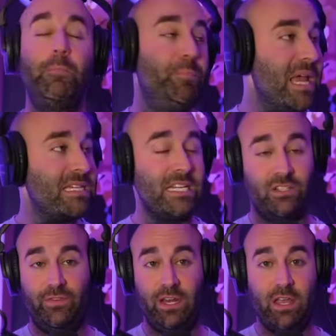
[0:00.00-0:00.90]
business
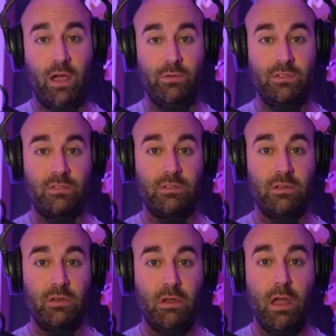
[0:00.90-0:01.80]
videos
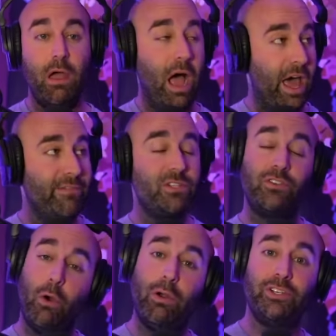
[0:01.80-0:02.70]
out of a
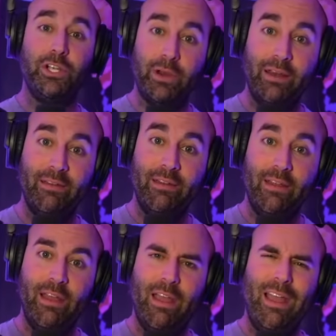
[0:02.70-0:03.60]
storage unit.
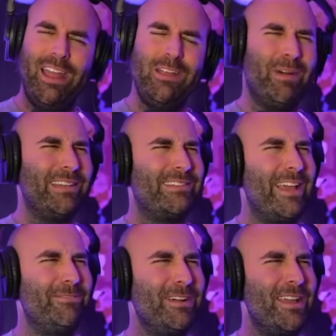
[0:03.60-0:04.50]
And you might
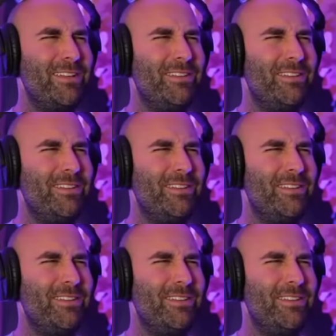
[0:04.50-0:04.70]
say, well,